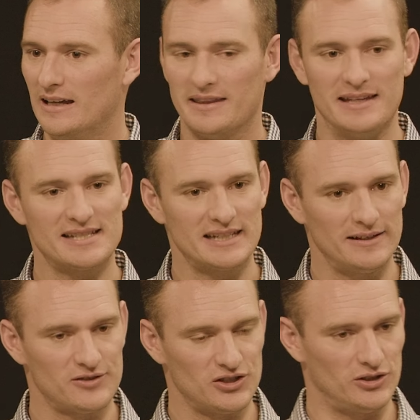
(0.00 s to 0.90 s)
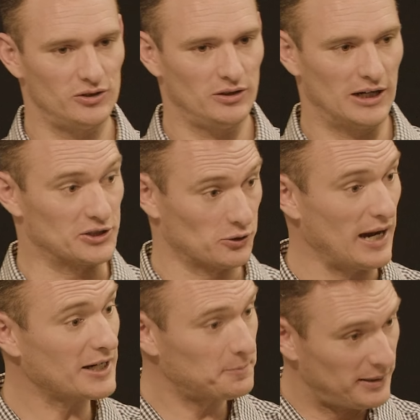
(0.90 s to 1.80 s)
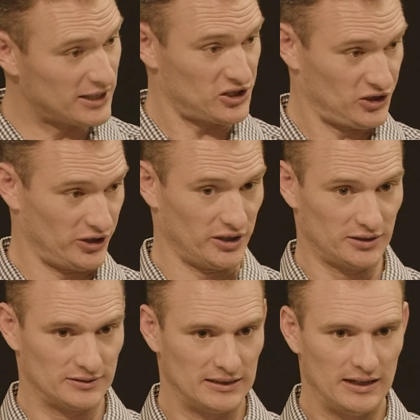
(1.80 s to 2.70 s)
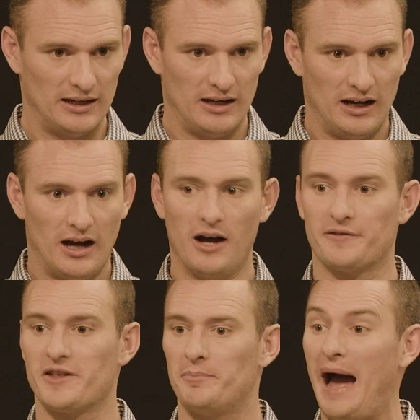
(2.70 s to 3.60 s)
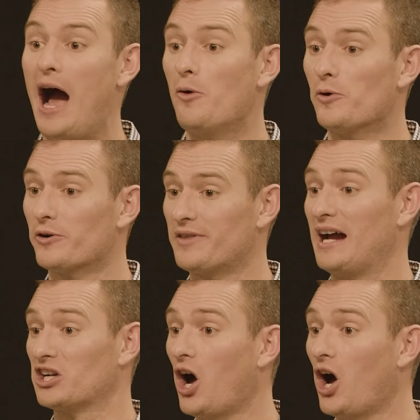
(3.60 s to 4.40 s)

This gives you a direct picture of the power that